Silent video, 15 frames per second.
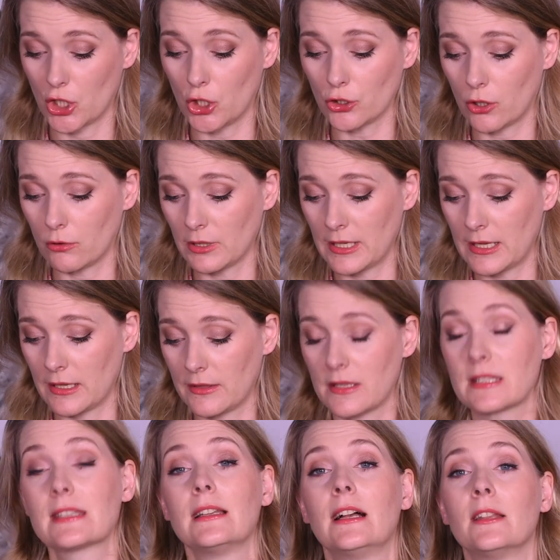not only in
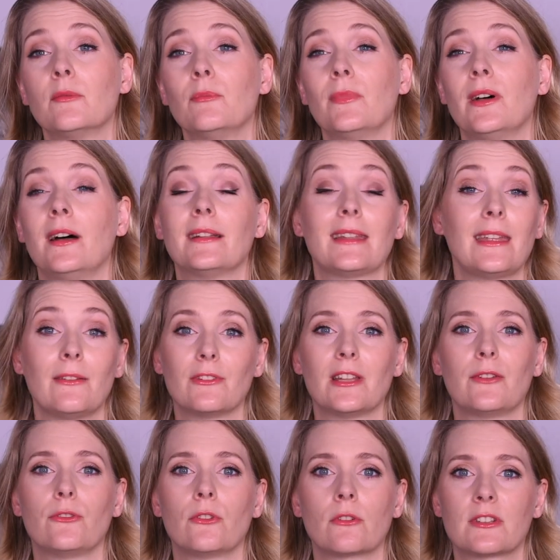the sun, but
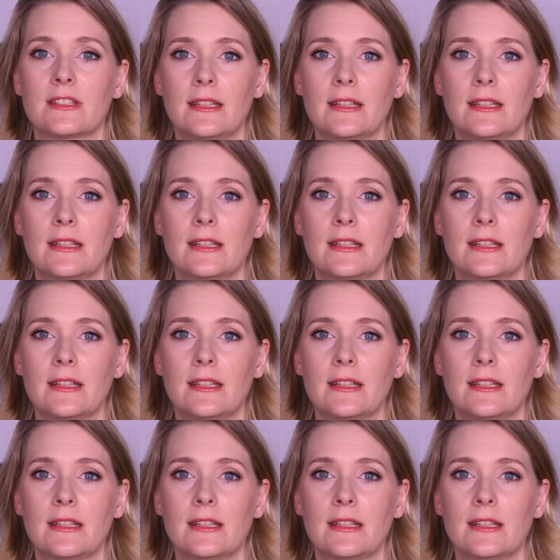even if you're